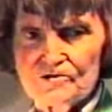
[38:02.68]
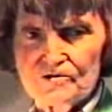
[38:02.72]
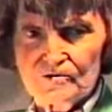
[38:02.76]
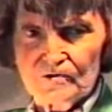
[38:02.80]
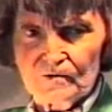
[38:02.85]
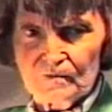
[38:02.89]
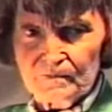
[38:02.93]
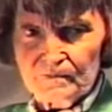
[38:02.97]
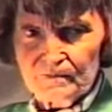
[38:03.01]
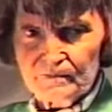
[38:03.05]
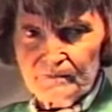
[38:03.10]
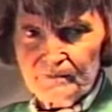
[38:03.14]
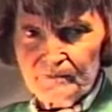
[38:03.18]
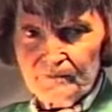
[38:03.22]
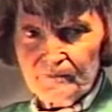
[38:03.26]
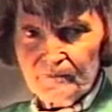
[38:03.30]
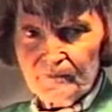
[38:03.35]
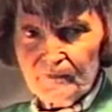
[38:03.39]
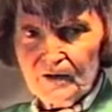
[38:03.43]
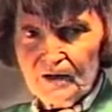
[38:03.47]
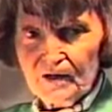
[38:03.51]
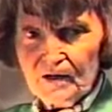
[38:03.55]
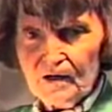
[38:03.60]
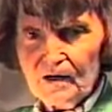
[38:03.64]
soup,
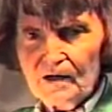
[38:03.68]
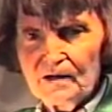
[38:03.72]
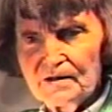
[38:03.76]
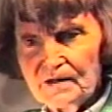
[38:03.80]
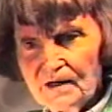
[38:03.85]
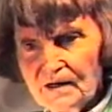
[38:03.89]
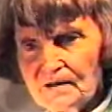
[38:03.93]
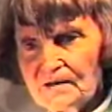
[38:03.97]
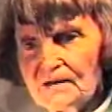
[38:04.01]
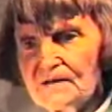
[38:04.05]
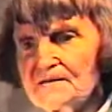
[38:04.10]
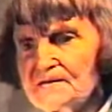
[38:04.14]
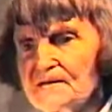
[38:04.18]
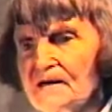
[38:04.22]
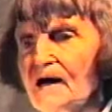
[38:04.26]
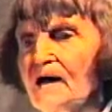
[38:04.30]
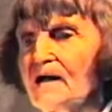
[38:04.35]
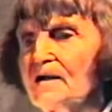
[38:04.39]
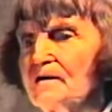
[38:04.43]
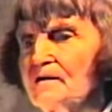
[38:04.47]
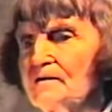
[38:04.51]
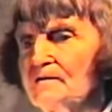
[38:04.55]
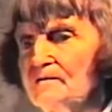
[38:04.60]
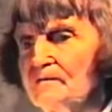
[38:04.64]
and then the
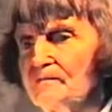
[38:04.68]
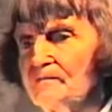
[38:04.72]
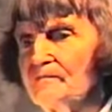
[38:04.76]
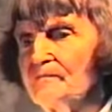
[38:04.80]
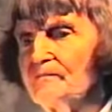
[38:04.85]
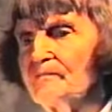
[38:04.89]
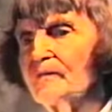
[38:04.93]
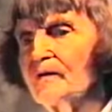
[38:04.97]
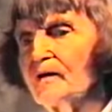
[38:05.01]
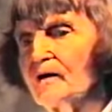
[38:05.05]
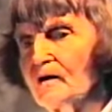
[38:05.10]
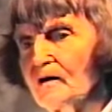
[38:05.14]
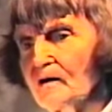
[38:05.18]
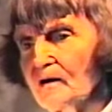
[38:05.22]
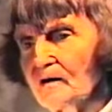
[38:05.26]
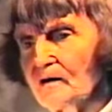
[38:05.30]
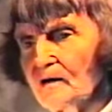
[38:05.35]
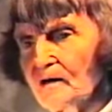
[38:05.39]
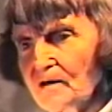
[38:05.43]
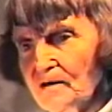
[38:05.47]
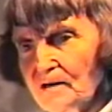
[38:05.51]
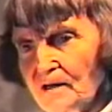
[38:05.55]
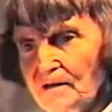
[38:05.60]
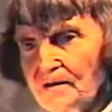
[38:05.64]
salad,
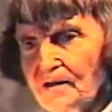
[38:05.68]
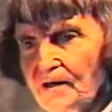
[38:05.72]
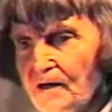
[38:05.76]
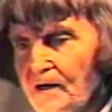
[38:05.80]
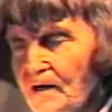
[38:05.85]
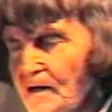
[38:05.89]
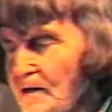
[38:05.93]
and anything